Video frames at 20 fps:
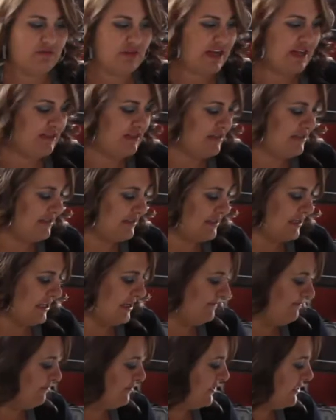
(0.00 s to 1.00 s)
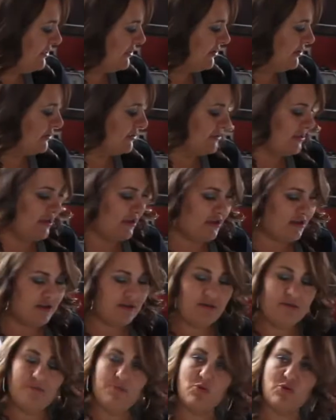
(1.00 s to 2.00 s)
let this sit,
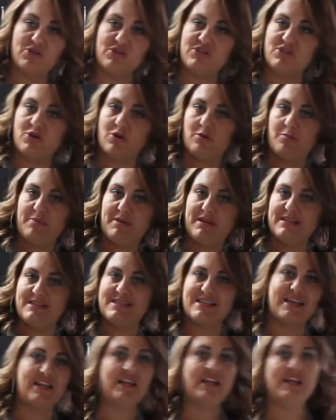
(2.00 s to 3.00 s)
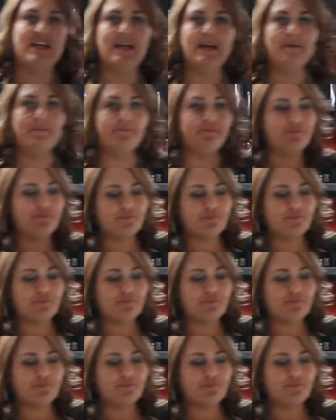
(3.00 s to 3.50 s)
the more syrupy it's going to get.